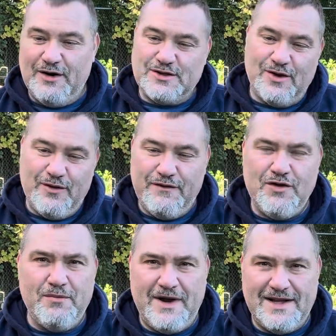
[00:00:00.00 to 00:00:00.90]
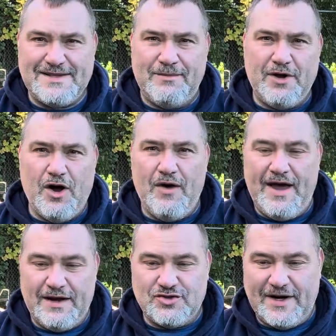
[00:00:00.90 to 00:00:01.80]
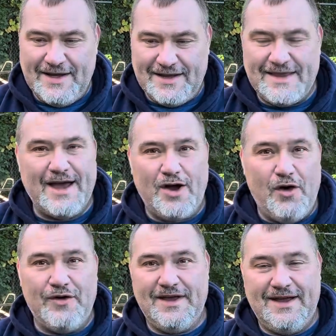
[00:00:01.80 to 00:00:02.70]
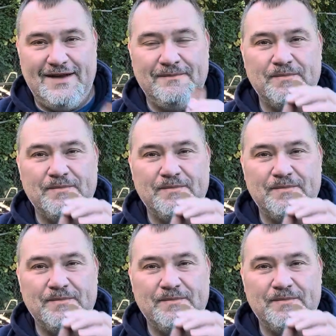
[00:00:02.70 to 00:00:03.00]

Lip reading: So in a few minutes, I'm gonna go ahead and try to get that going again.